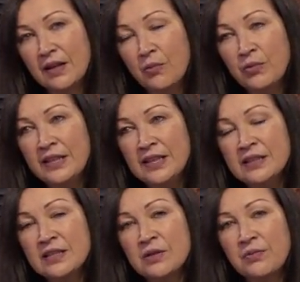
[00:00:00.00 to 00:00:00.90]
We
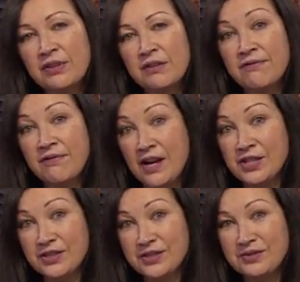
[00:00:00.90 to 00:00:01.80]
needed something
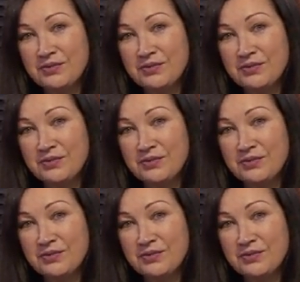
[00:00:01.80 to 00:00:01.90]
fresh.